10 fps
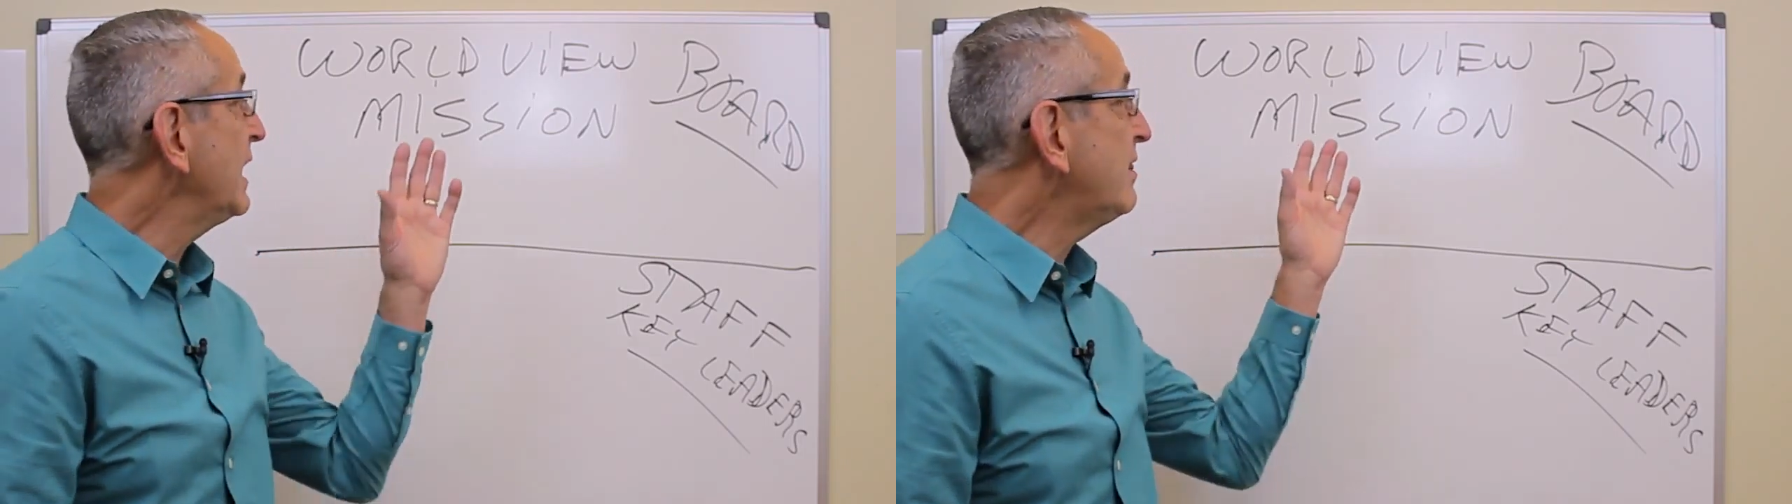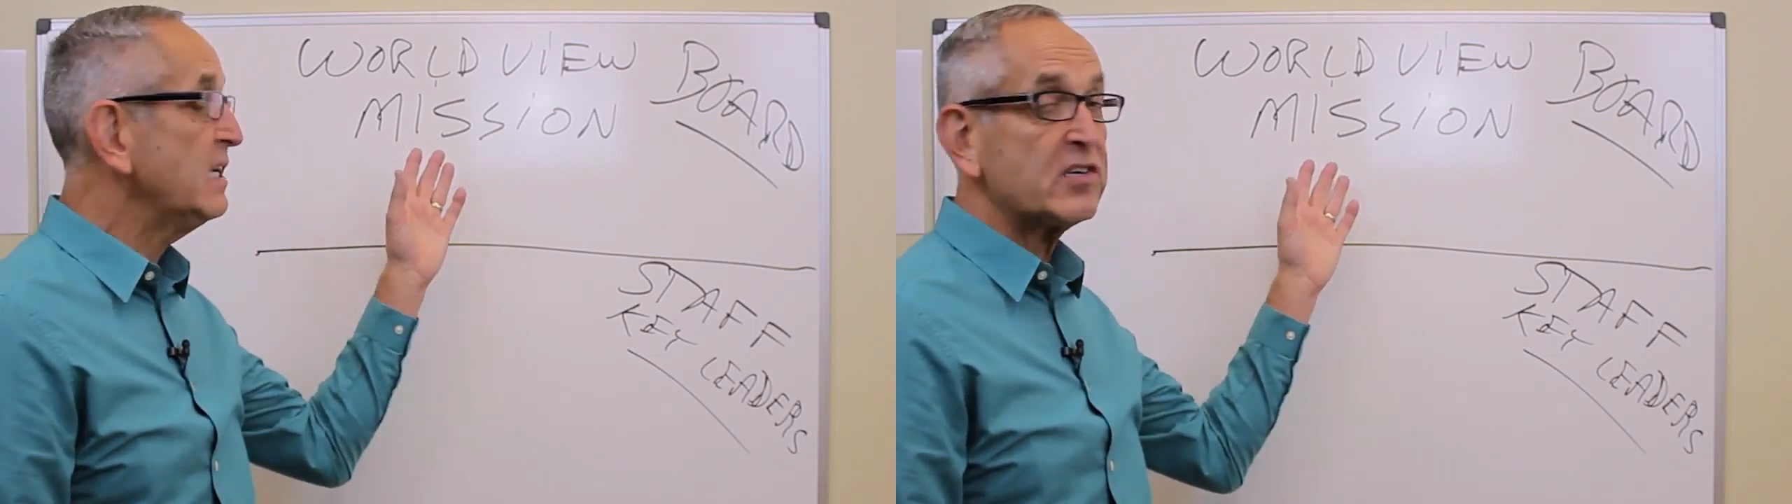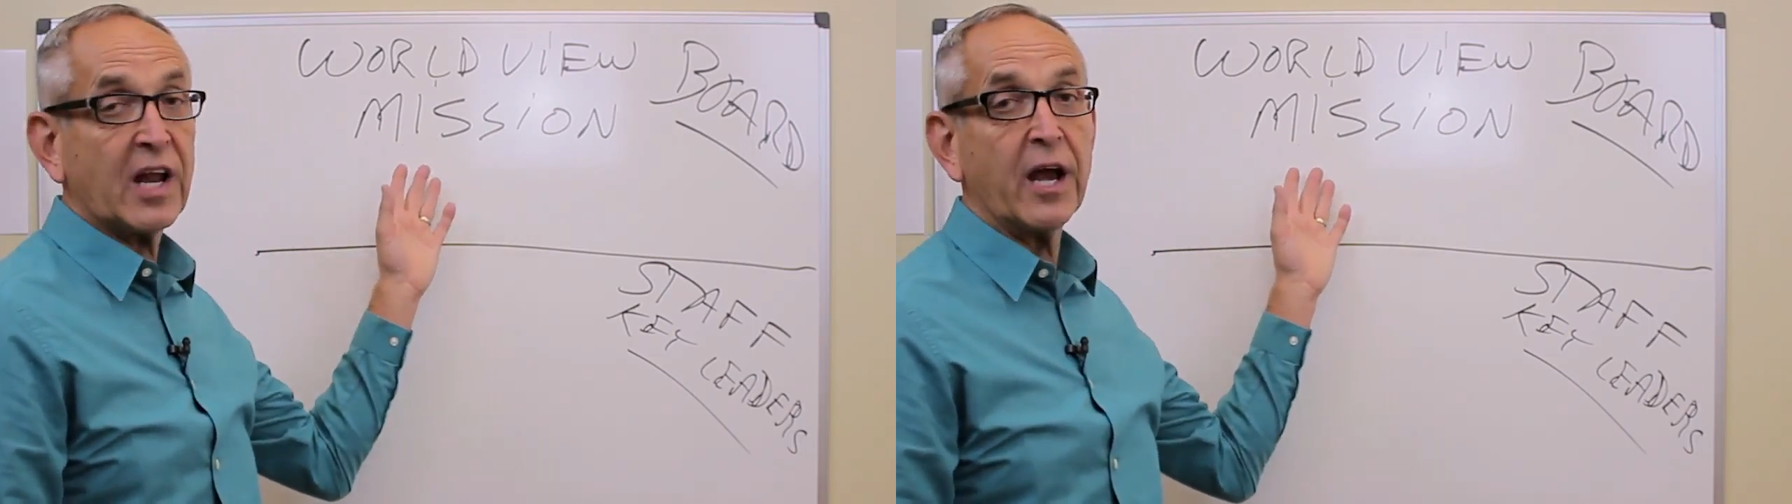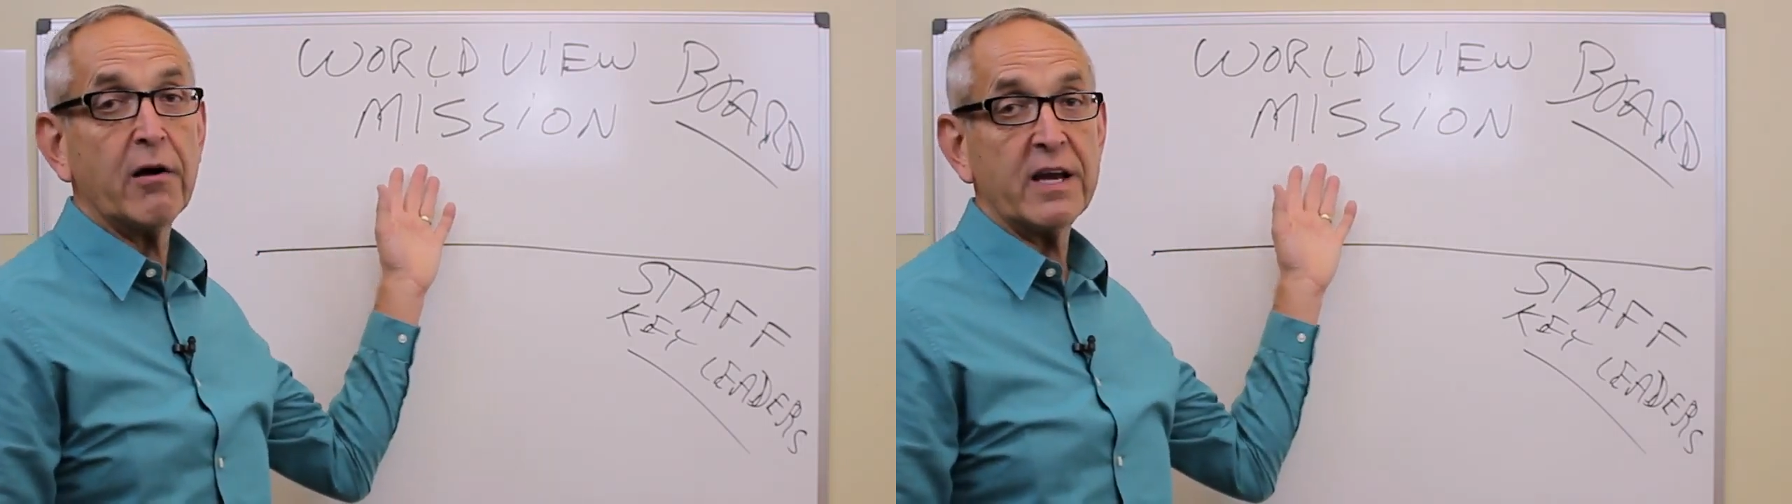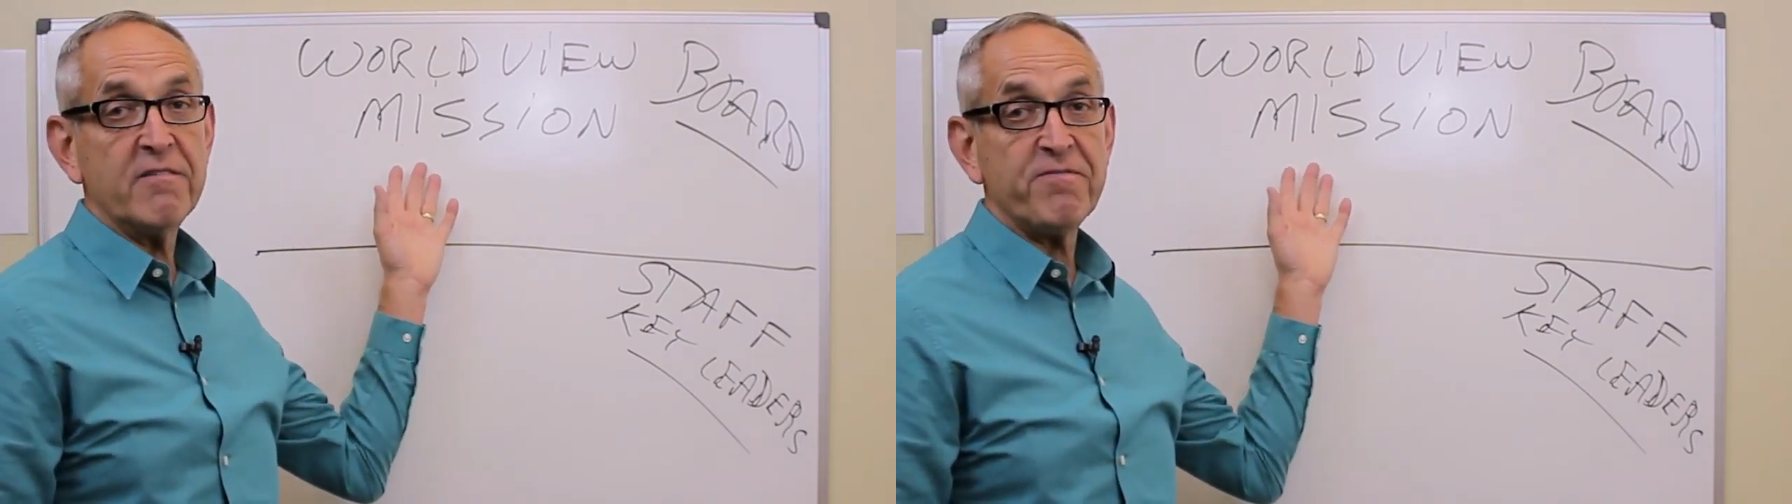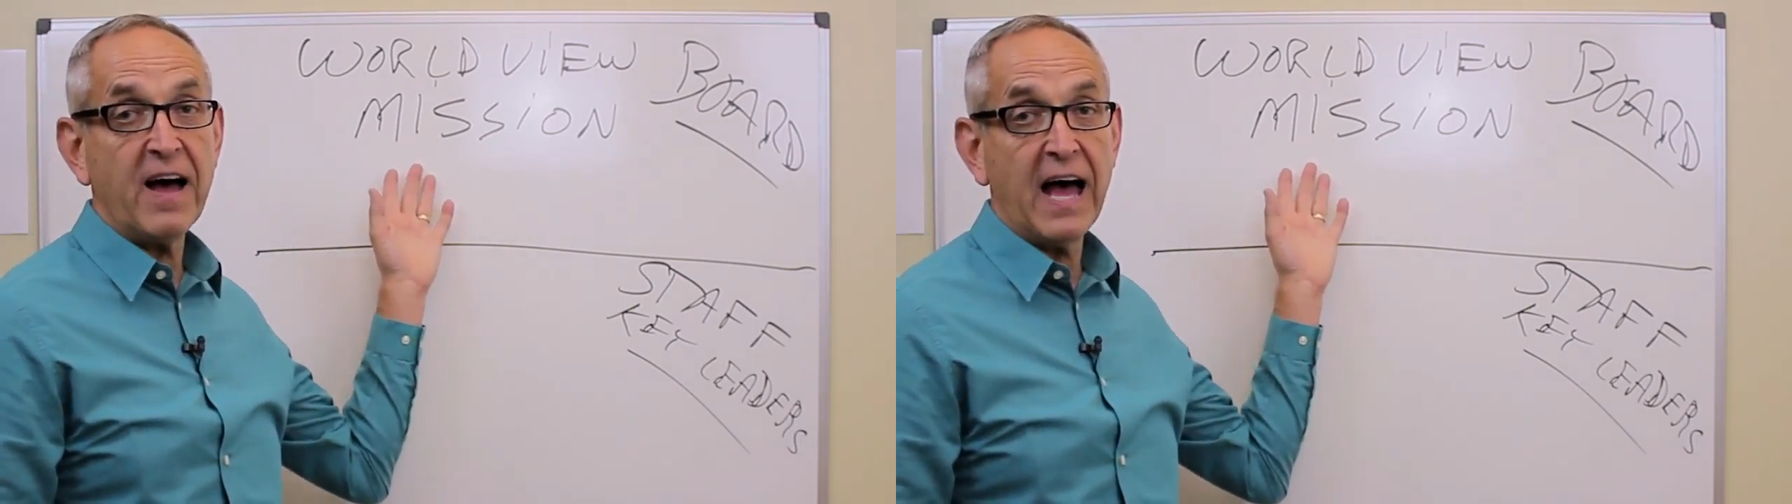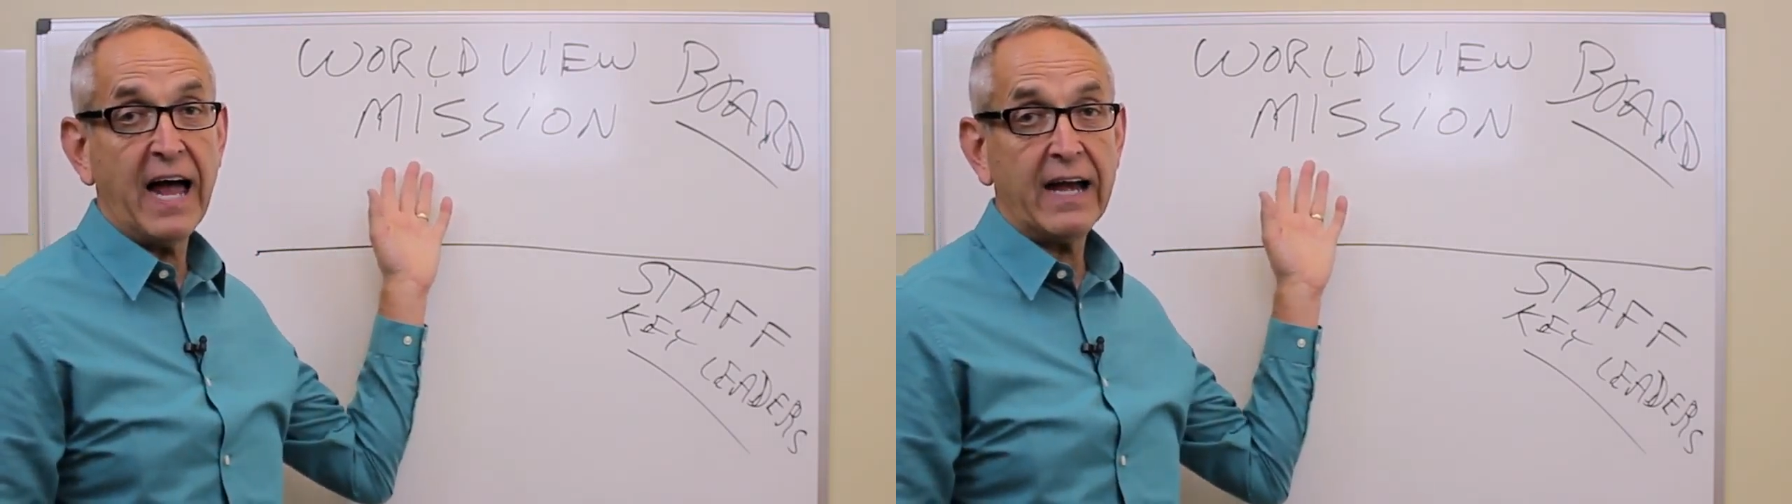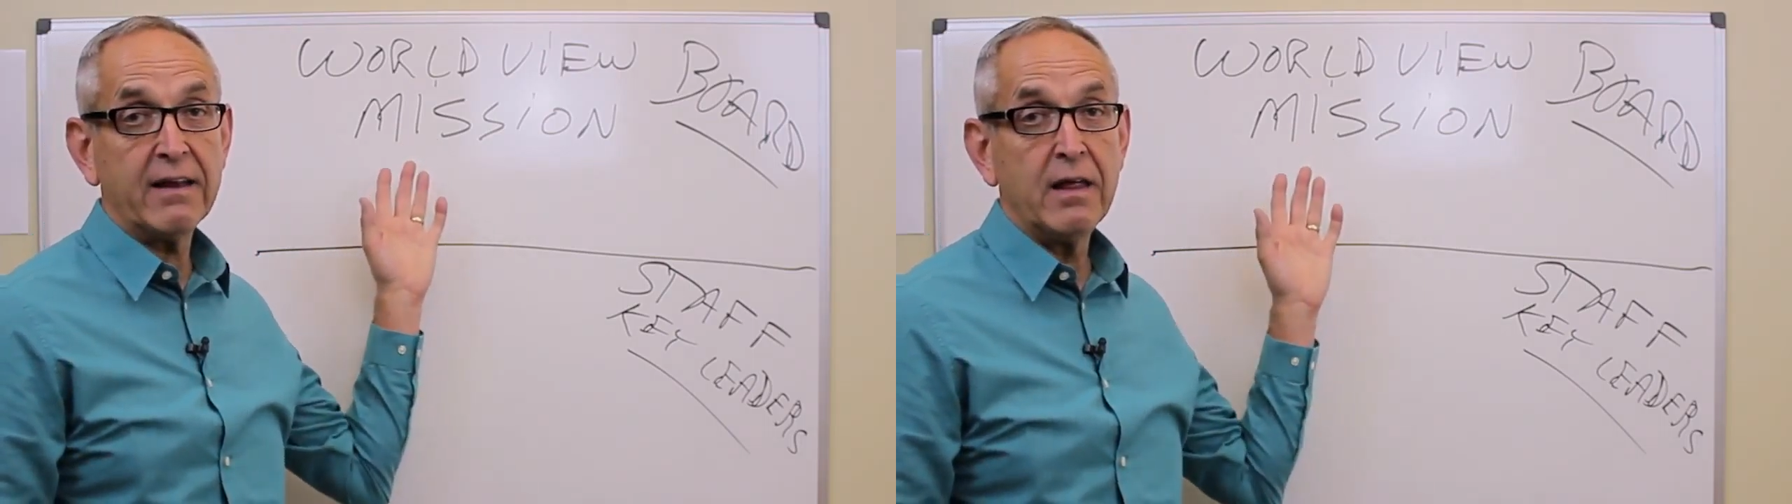get this clearly
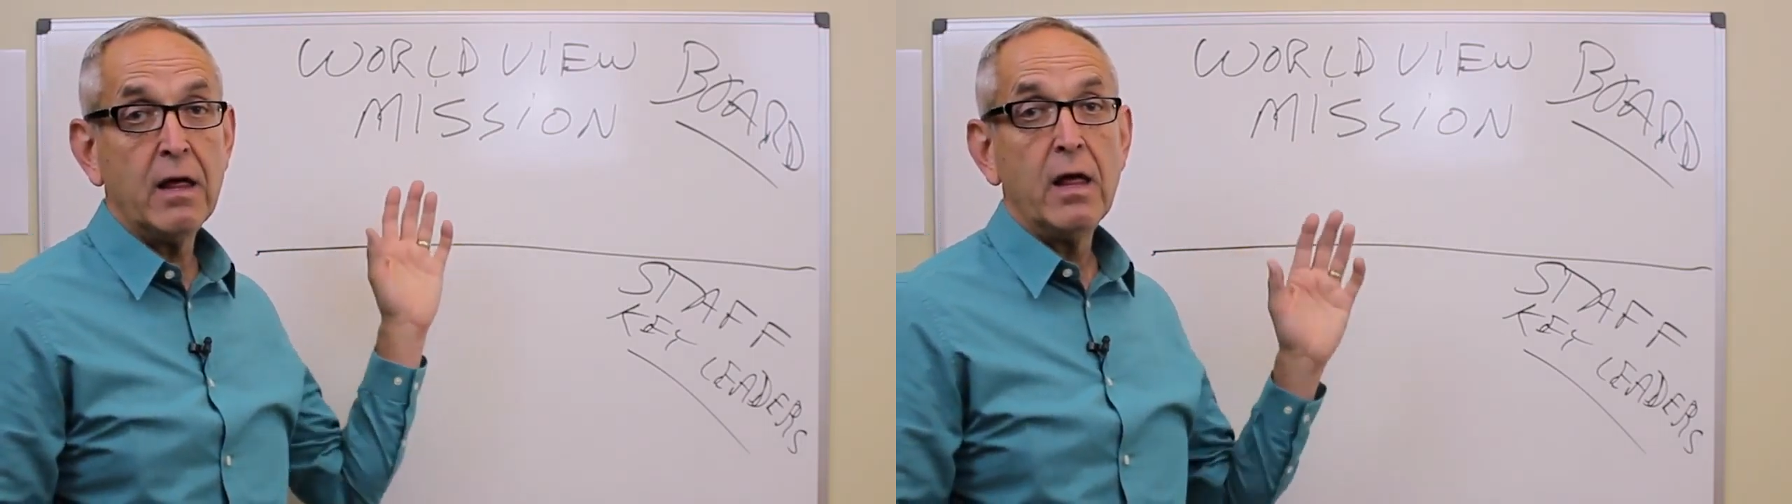defined,